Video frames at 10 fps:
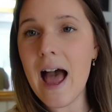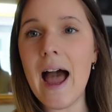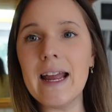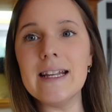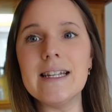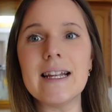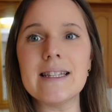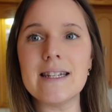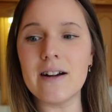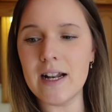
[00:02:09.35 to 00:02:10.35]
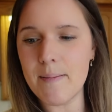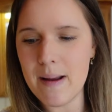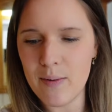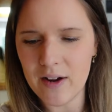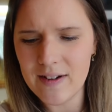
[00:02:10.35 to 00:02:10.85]
I did get started on
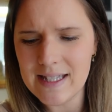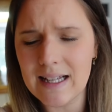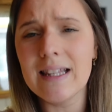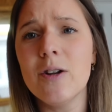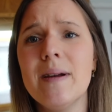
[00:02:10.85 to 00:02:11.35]
my breakfast a little